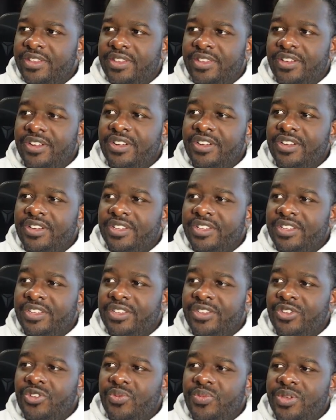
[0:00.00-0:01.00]
yeah,
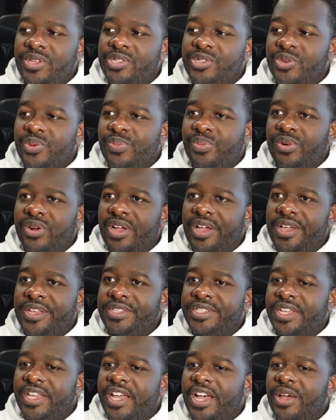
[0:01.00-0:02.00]
you'd be
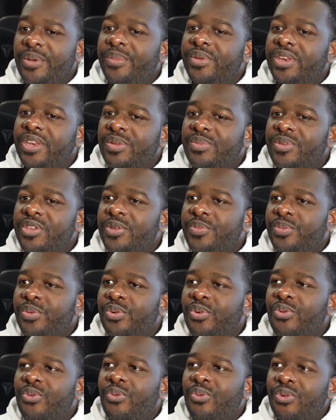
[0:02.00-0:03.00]
surprised at how many
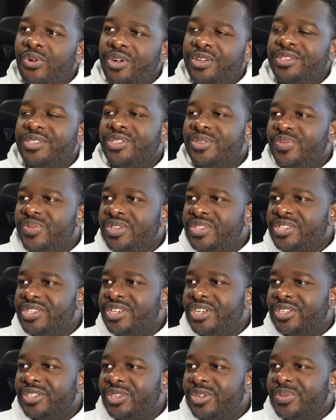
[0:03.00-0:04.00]
people want to be
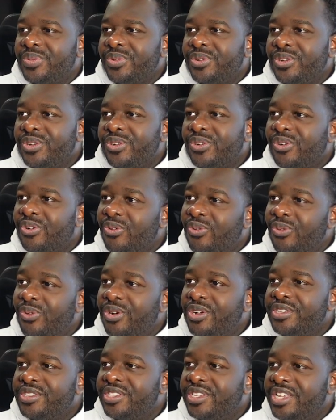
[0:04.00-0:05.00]
checked up on or
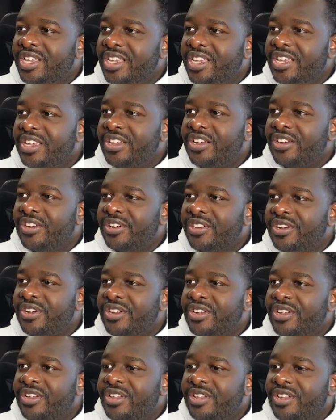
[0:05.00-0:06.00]
want to hear
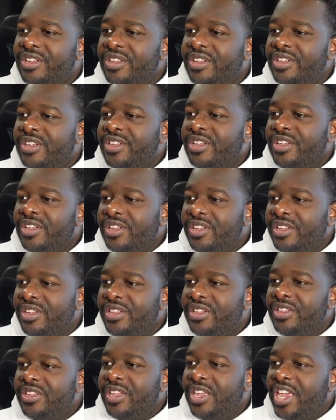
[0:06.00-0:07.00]

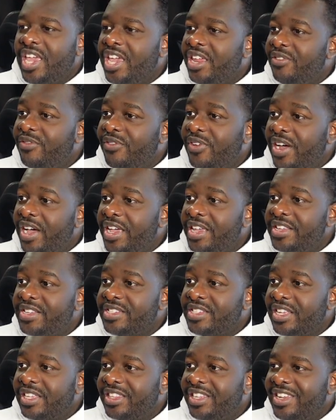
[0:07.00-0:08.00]
advice
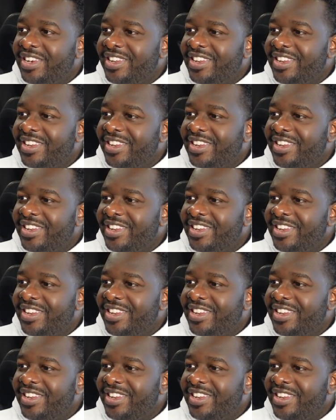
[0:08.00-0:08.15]
that they